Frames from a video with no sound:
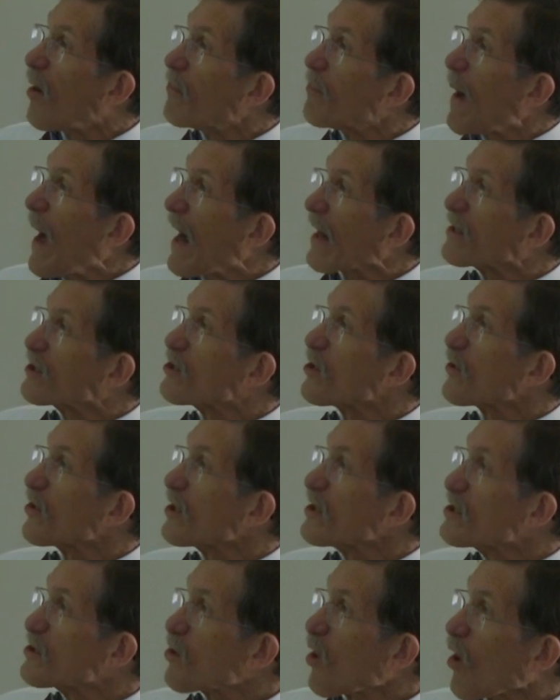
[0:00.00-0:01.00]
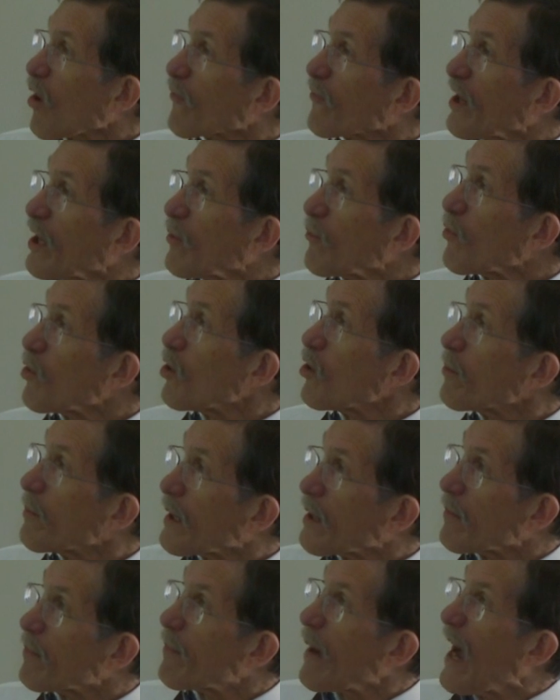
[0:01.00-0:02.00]
Back to the serving room
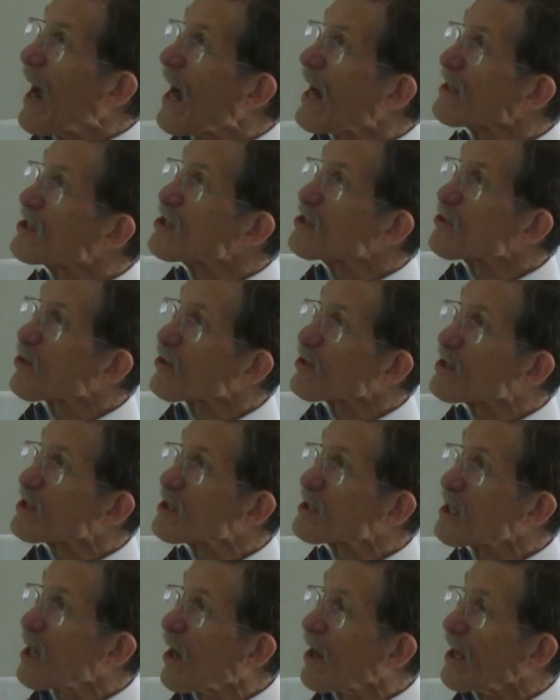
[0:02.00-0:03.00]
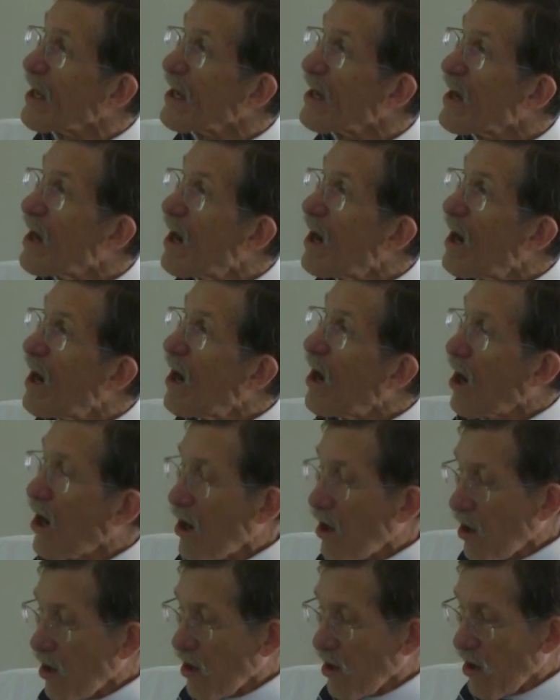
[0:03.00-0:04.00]
and the pastor's study
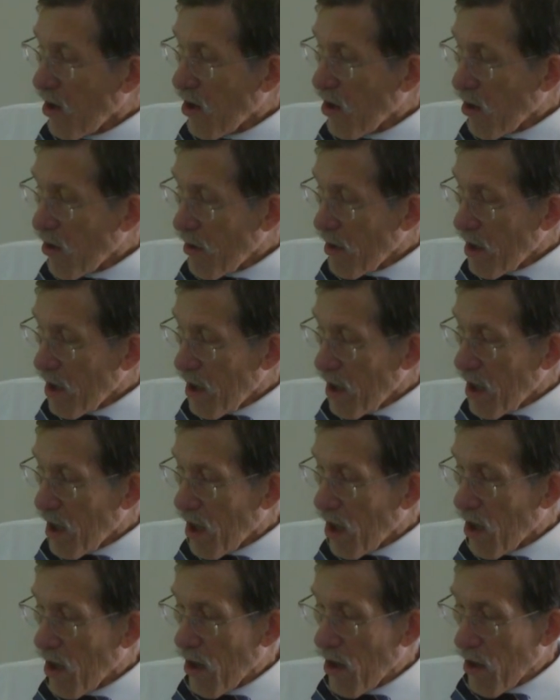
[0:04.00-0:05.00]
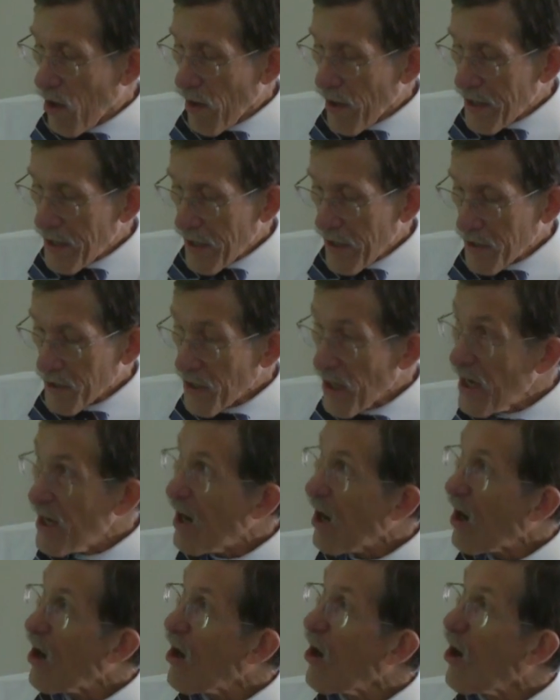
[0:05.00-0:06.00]
on
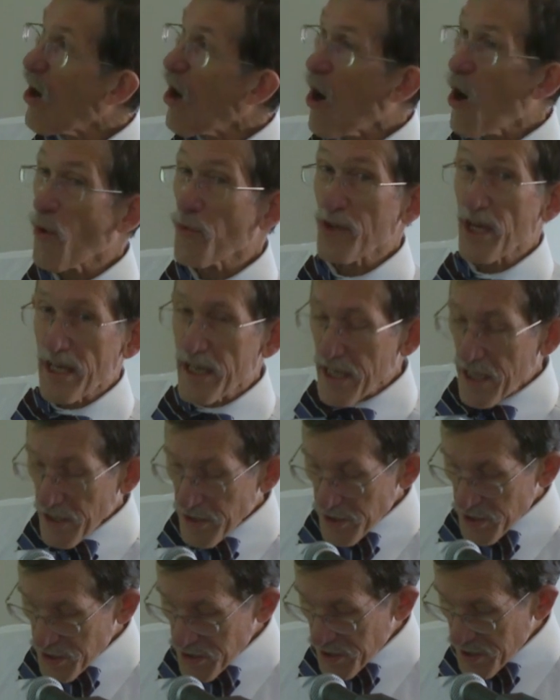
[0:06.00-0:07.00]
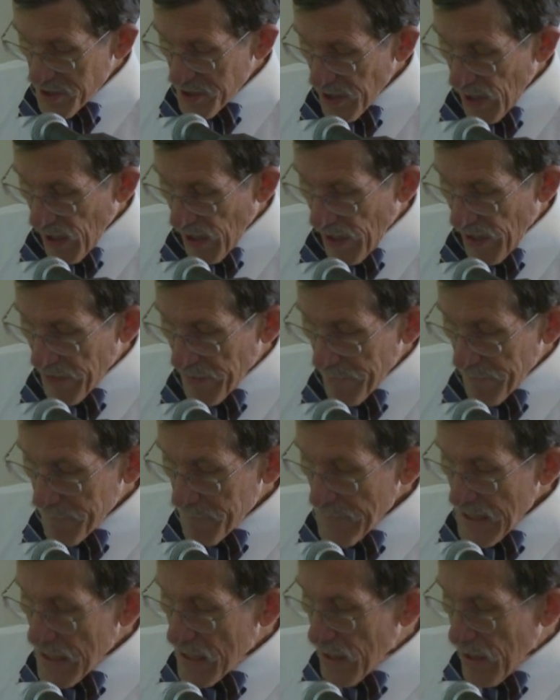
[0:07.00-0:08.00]
the east side.
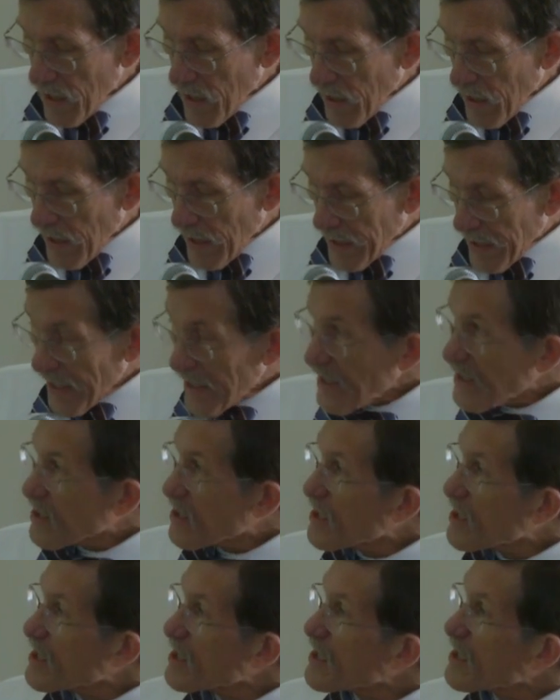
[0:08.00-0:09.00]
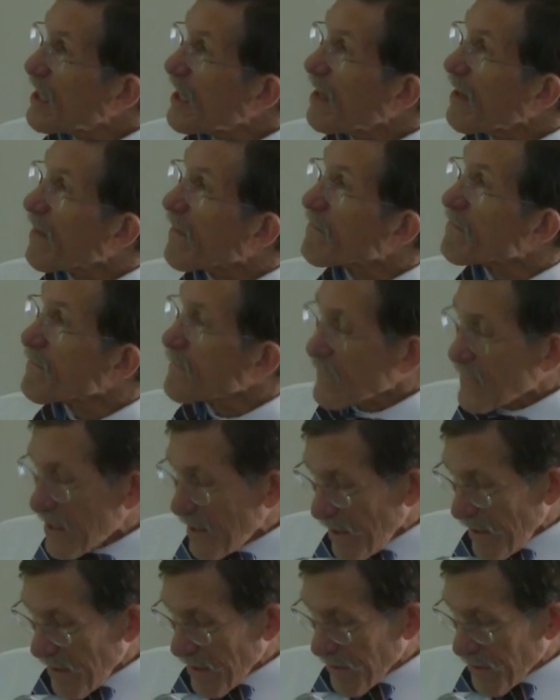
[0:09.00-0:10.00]
Let's see.
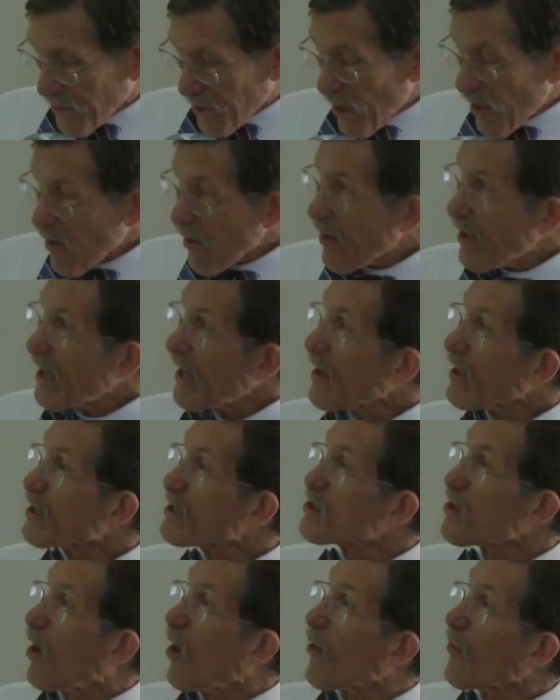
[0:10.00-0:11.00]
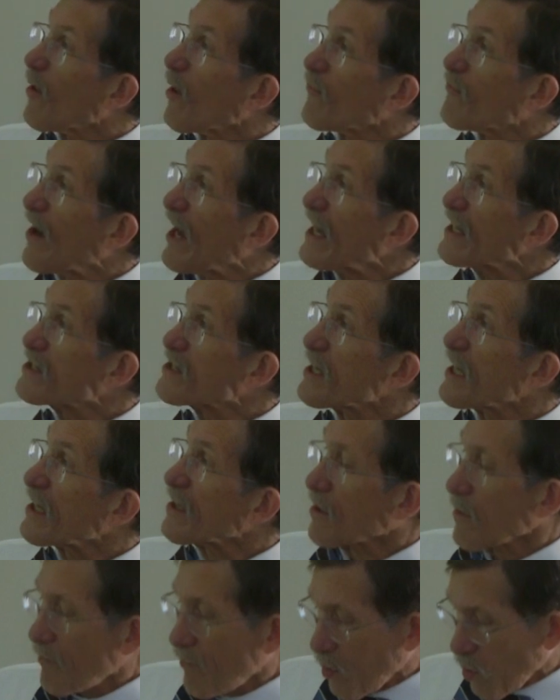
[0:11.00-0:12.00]
There it is facing
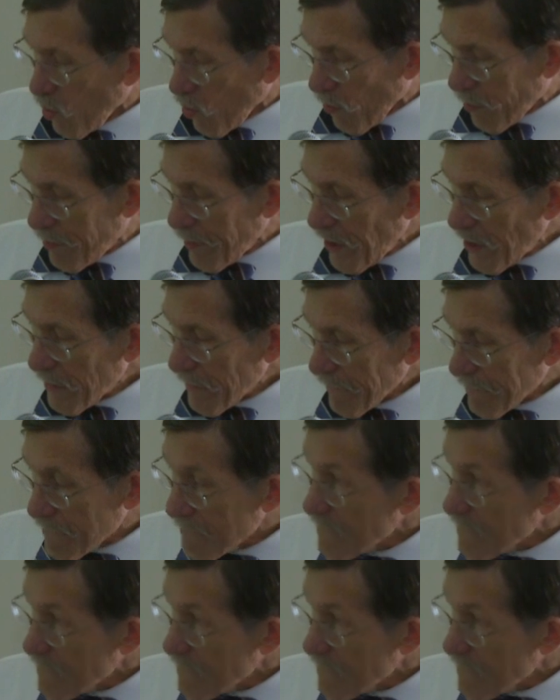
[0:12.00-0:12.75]
the pulpit